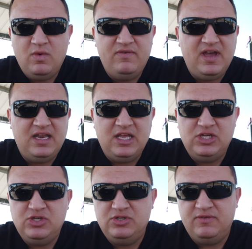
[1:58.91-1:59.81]
we've had
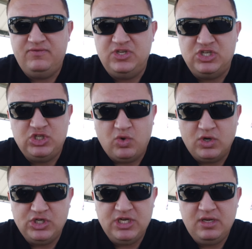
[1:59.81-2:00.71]
issues of
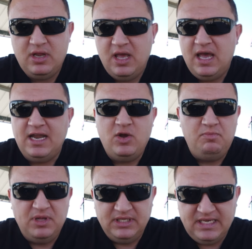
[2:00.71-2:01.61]
distortion. I know
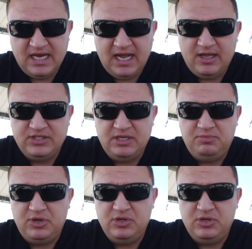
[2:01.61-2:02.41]
Billy Kyles had